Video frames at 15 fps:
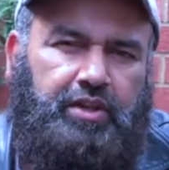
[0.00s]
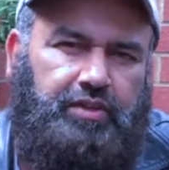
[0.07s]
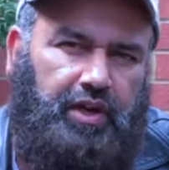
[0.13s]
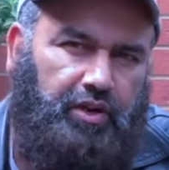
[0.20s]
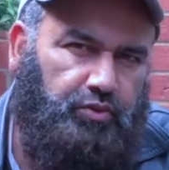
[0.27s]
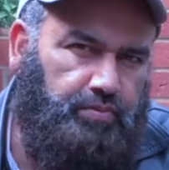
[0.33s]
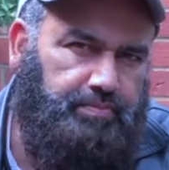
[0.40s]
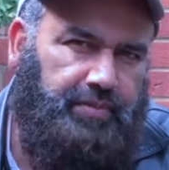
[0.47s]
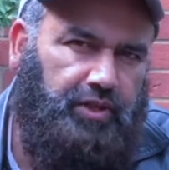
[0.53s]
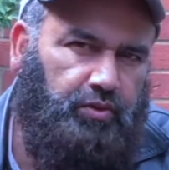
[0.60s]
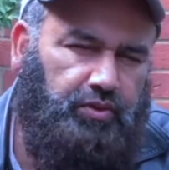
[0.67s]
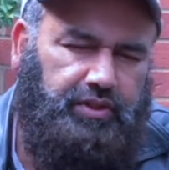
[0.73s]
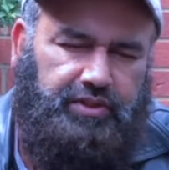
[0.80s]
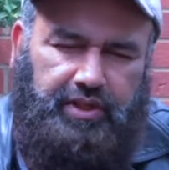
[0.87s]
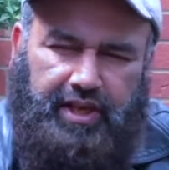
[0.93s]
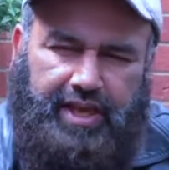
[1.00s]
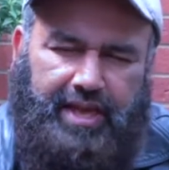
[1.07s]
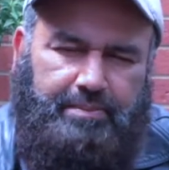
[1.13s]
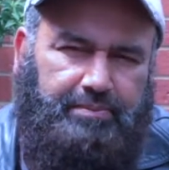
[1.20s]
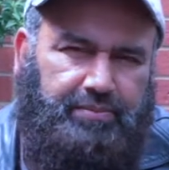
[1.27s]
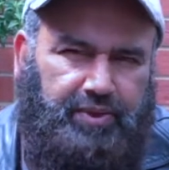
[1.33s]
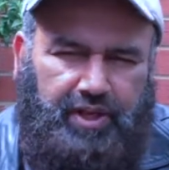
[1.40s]
The oat milk, the
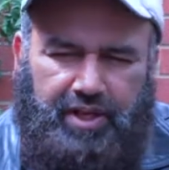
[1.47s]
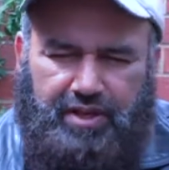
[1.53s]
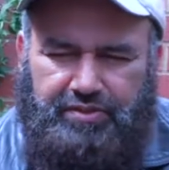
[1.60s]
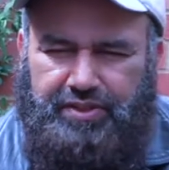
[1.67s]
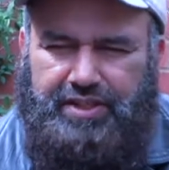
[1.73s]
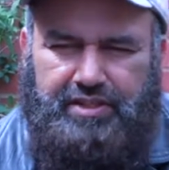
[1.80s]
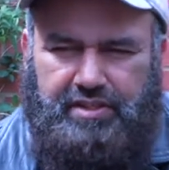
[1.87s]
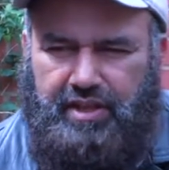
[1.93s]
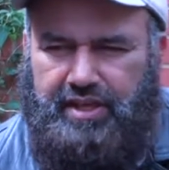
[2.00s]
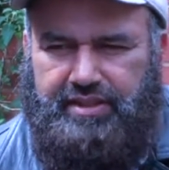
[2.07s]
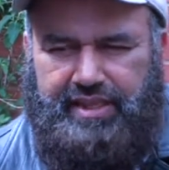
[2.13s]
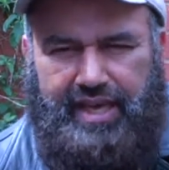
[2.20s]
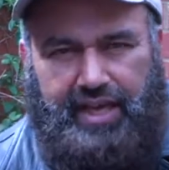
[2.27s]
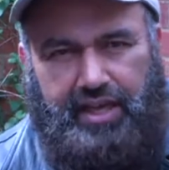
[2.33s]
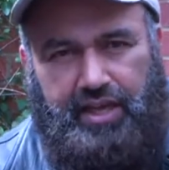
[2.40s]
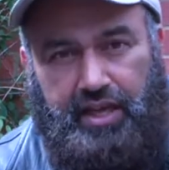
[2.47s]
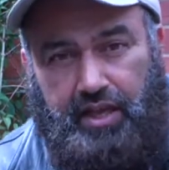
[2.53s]
hemp, things like that,